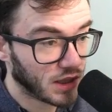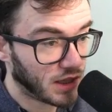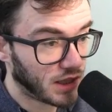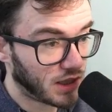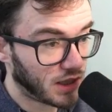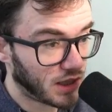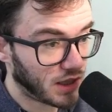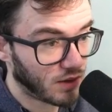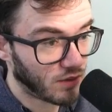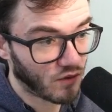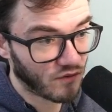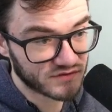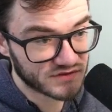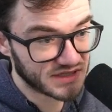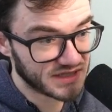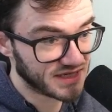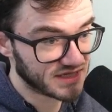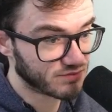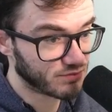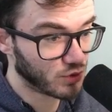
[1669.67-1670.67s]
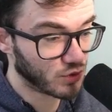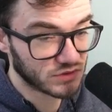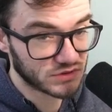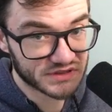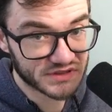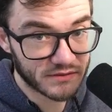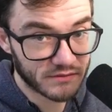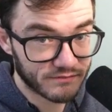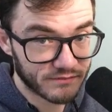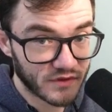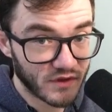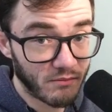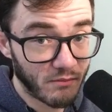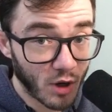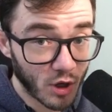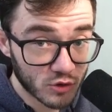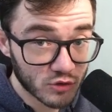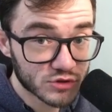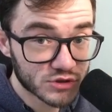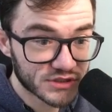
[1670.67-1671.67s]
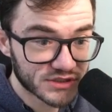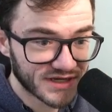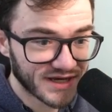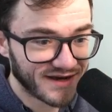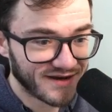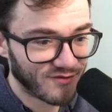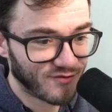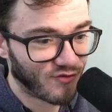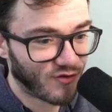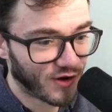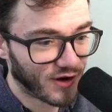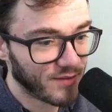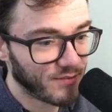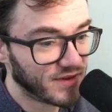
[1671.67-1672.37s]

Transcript: Obviously the Espeon is the most, right?